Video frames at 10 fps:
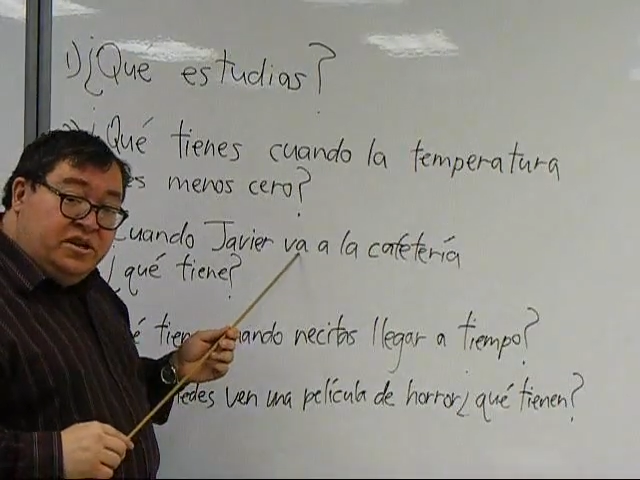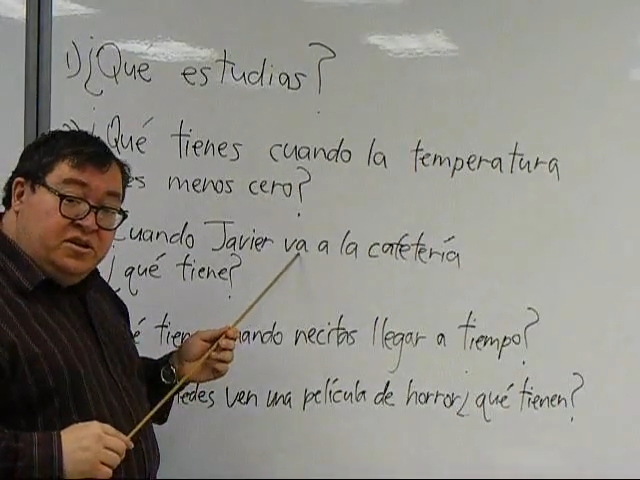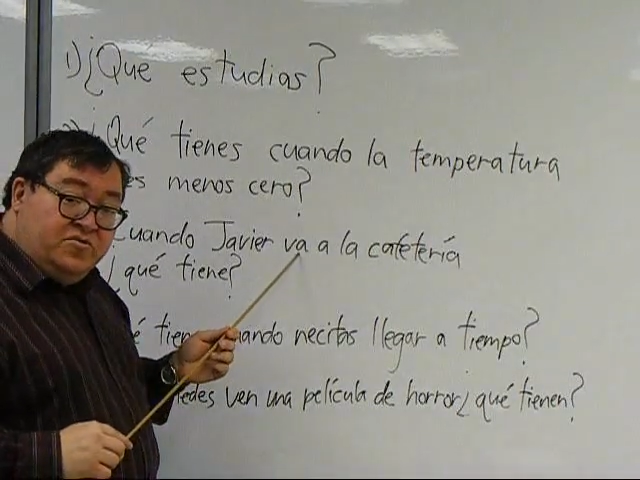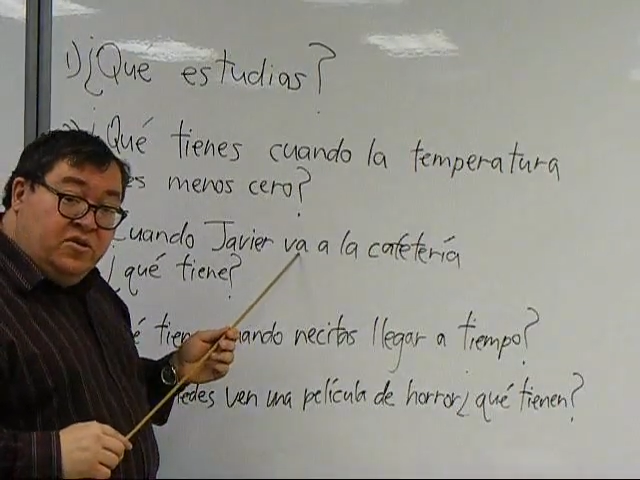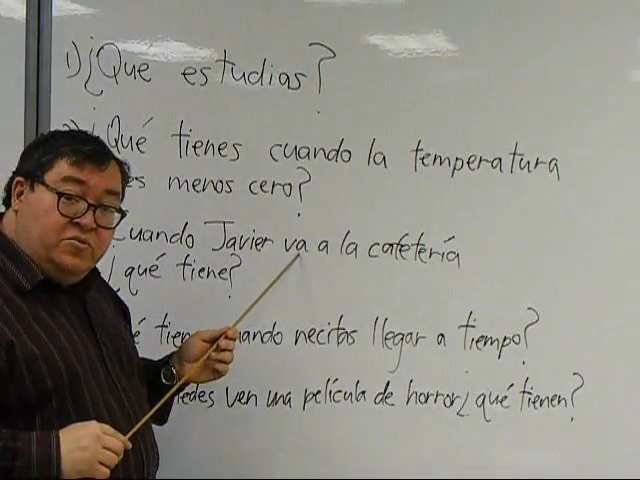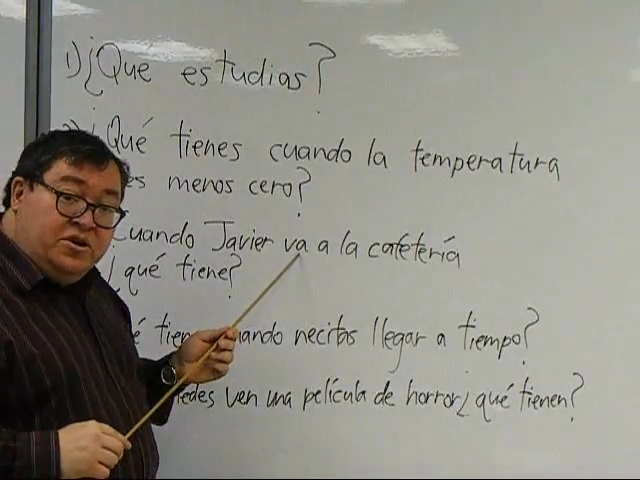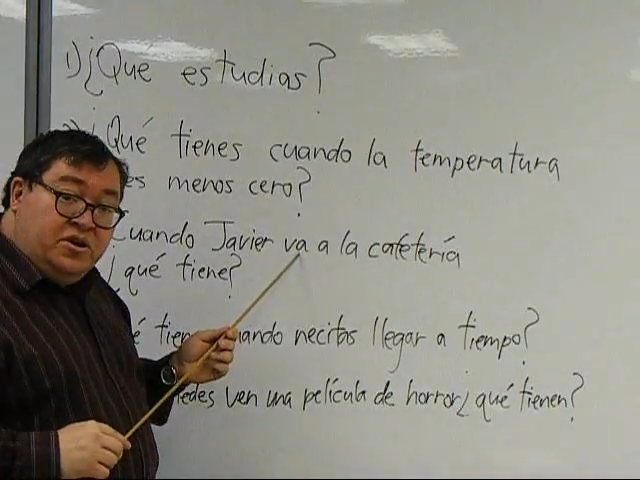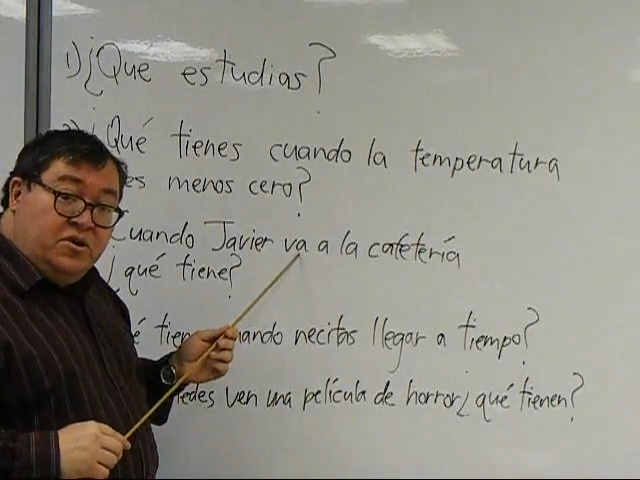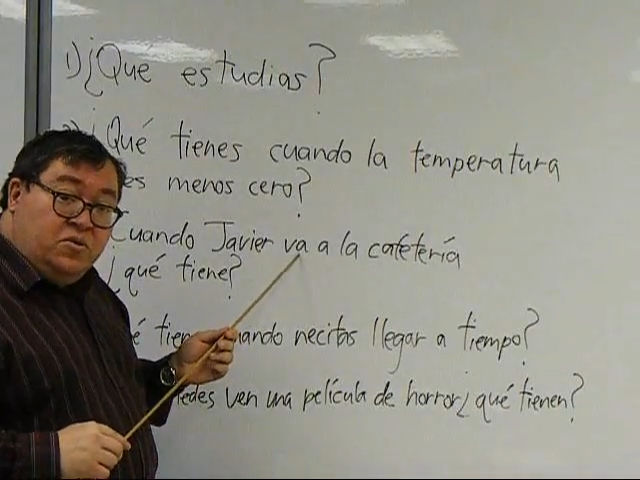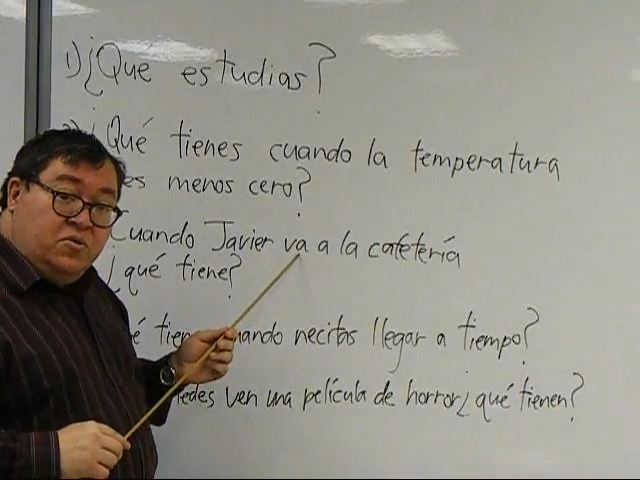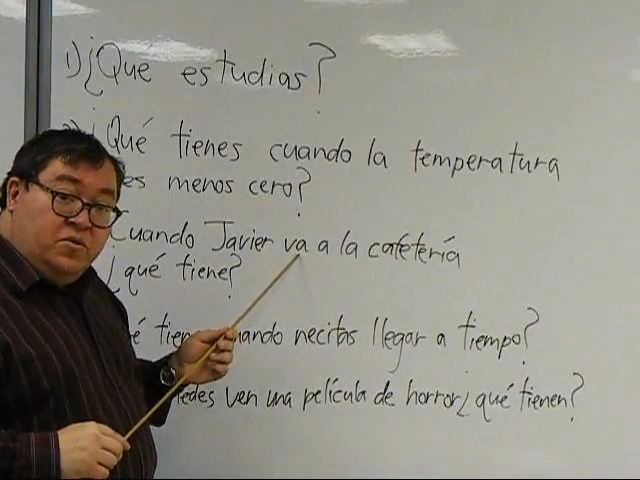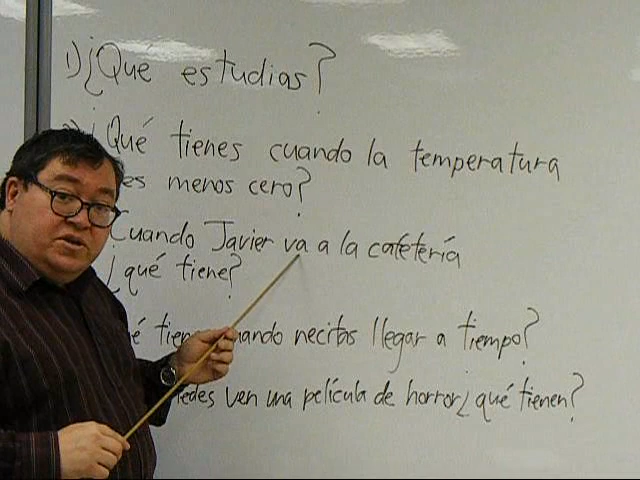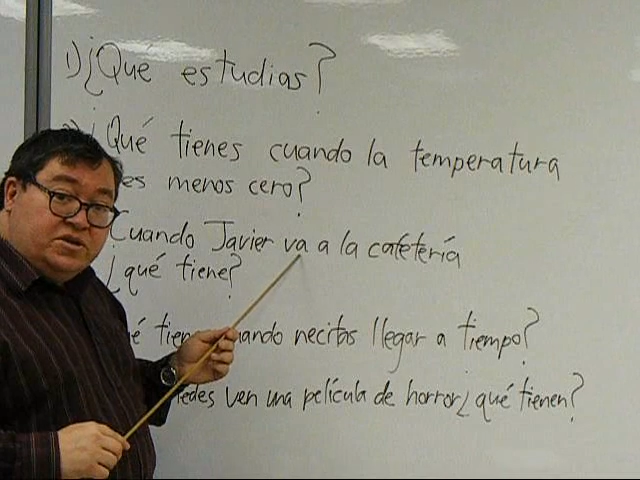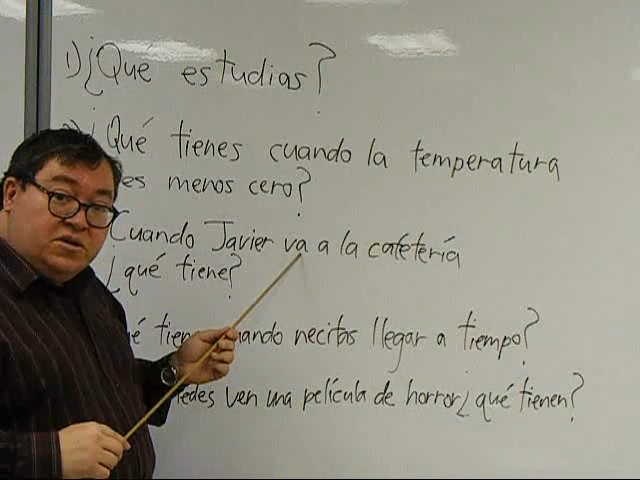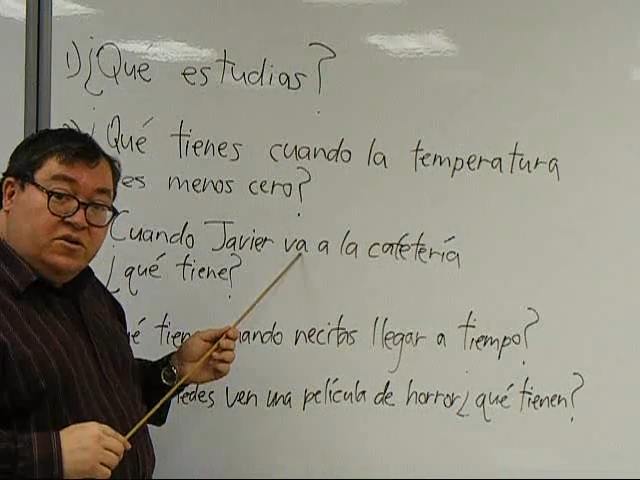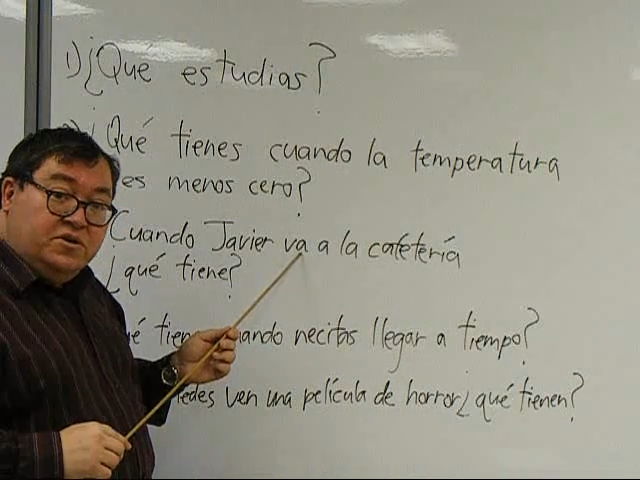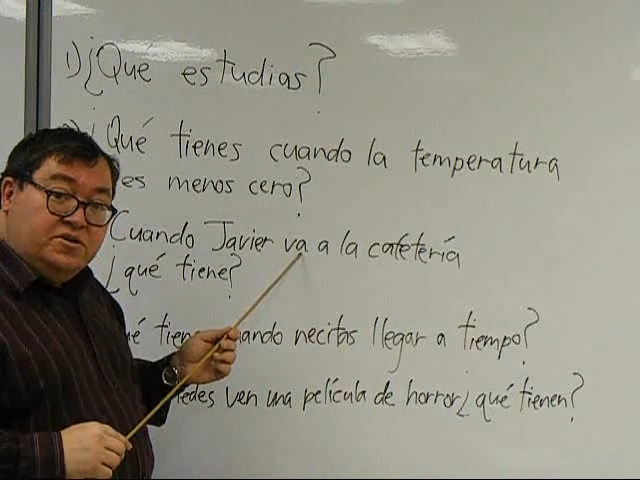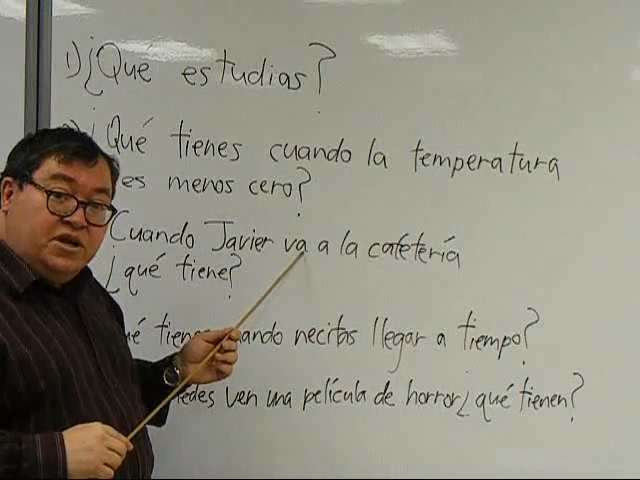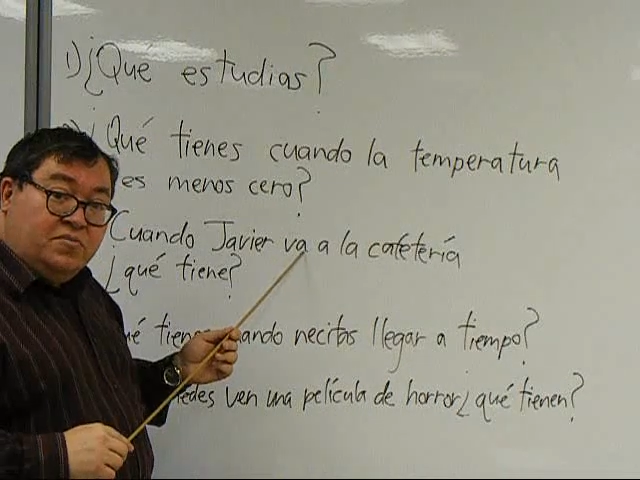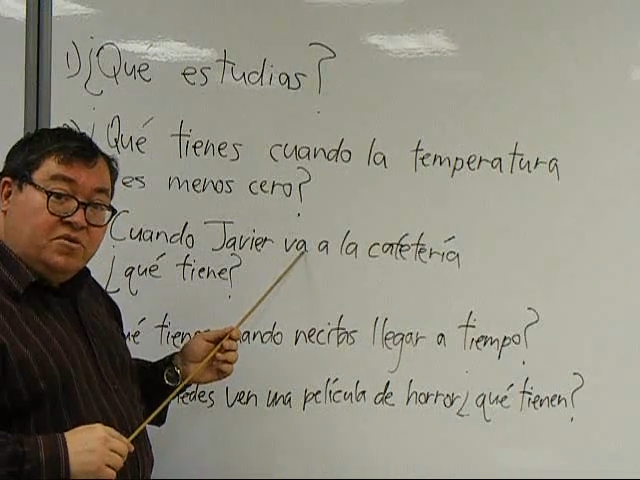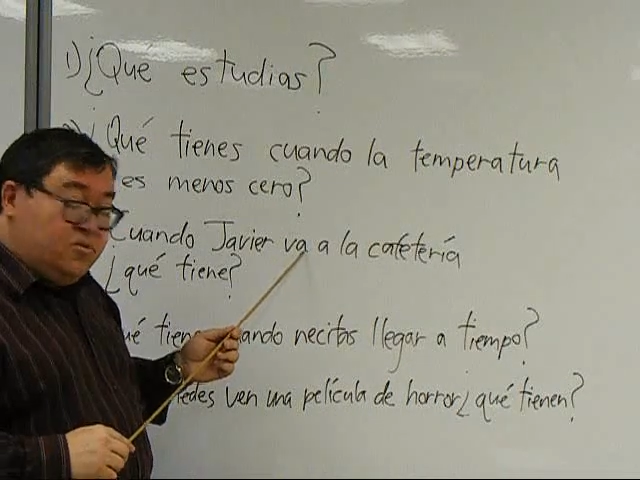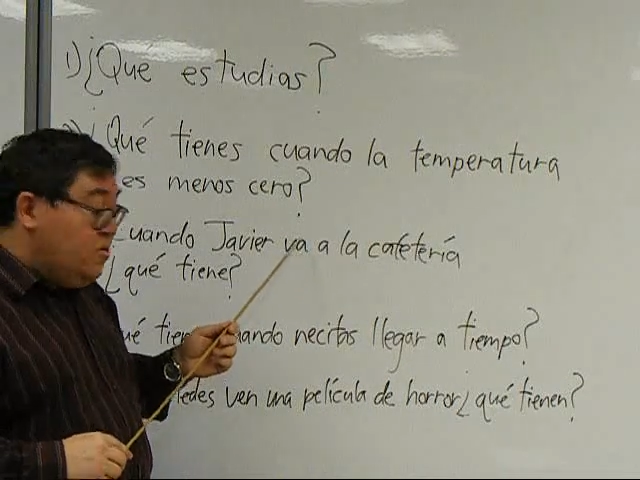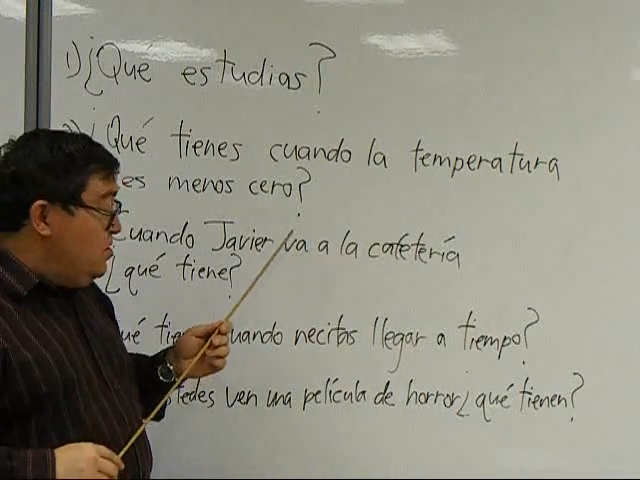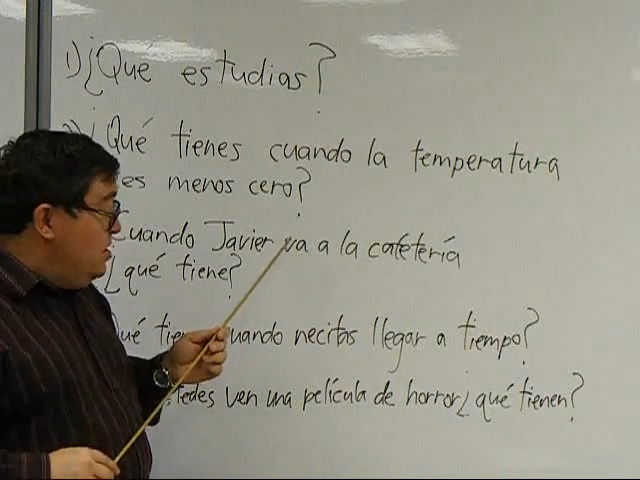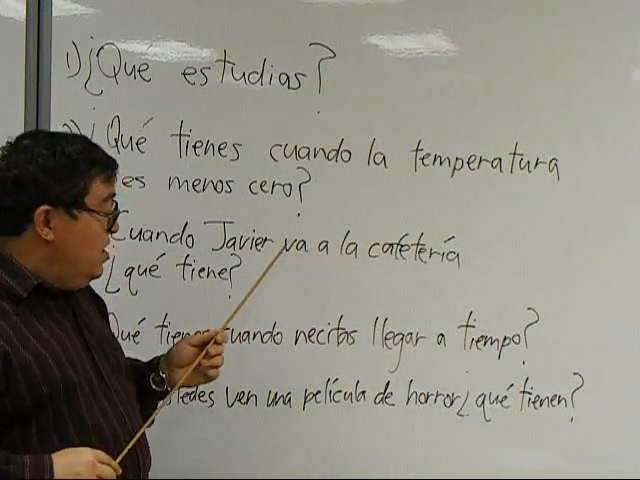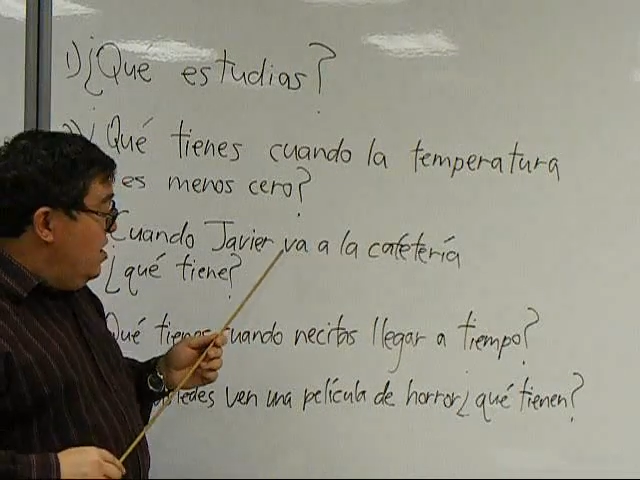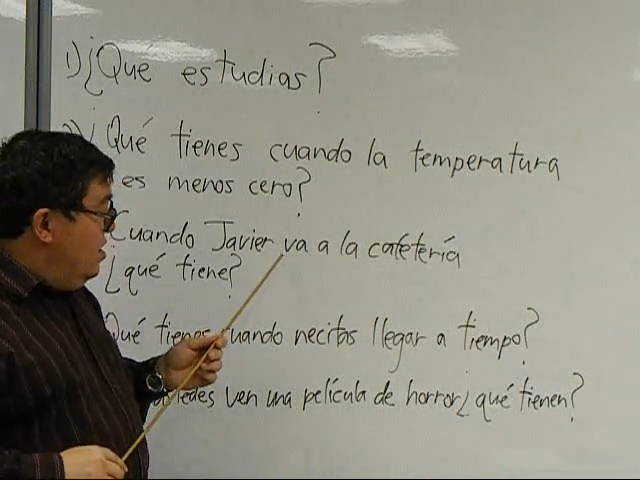That's the verb to go. We just learned in chapter 3.